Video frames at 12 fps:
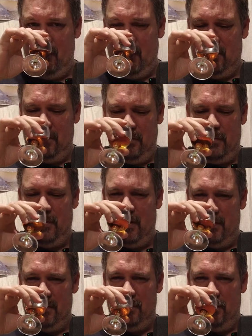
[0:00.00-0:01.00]
Syrupy
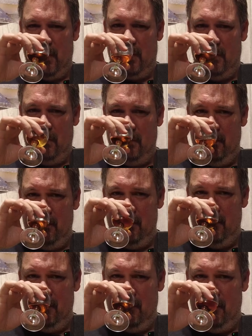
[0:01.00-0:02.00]
and sweet,
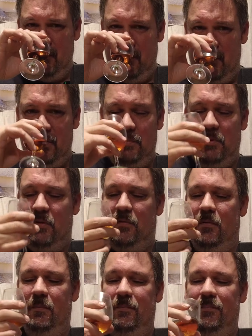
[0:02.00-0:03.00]
just
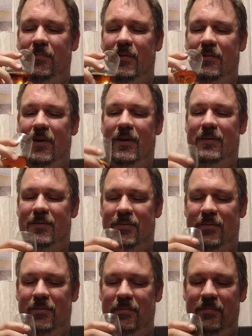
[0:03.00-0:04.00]
beautiful. Right,
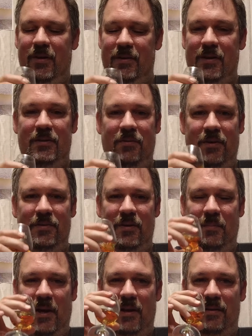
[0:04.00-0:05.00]
so let's get straight into
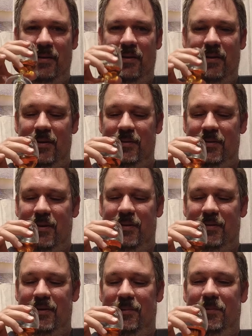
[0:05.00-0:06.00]
the palate then, guys,
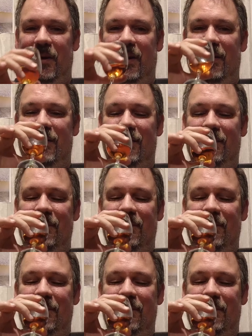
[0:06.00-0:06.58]
and see what we get.